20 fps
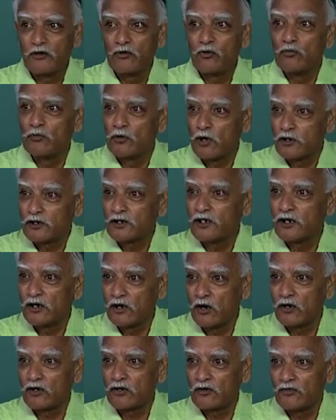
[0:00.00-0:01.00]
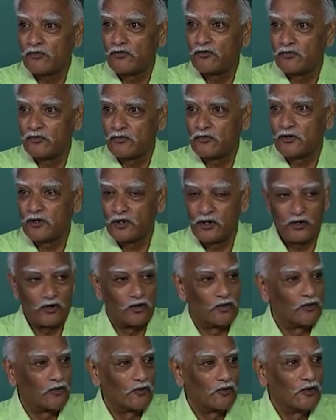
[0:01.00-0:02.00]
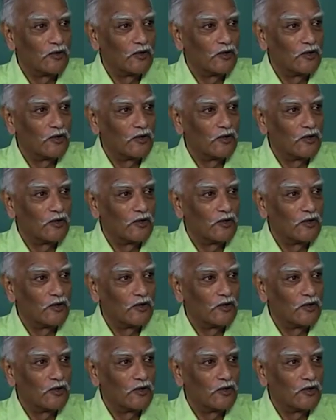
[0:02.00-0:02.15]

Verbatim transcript: who brought in a lot of, you know,